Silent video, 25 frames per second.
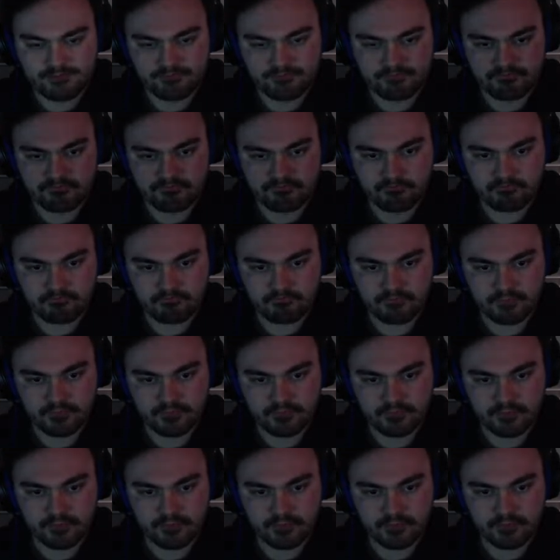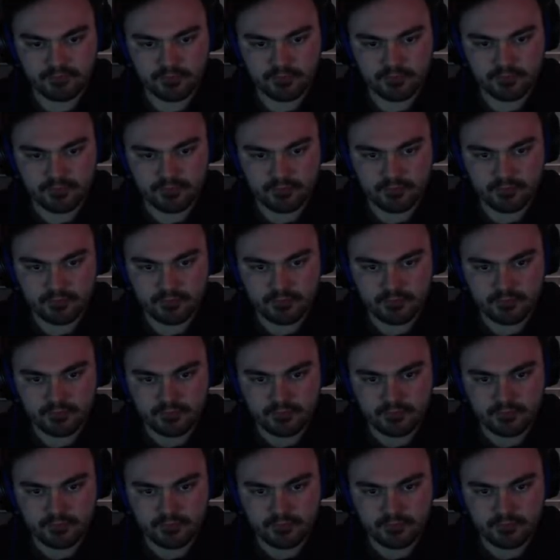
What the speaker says: (no one is talking)